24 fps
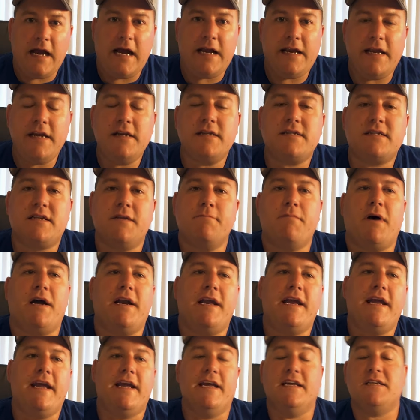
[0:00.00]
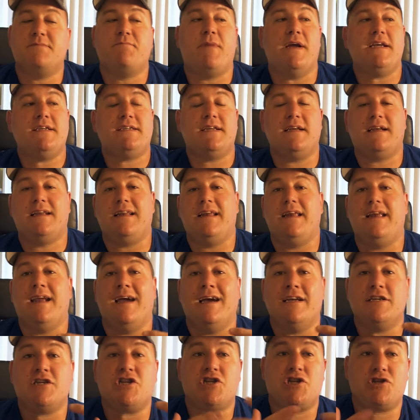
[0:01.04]
An Insta-Buddy is basically
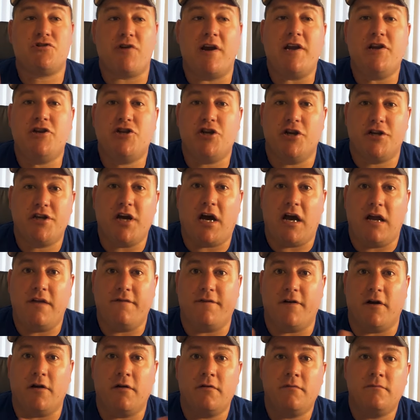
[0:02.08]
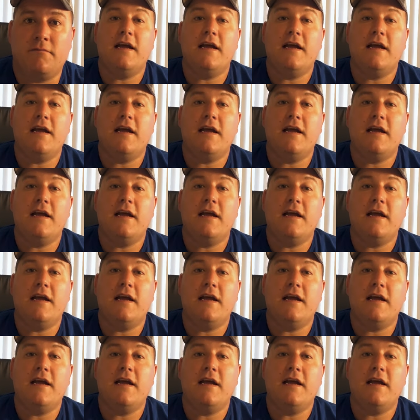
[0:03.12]
a stranger diver.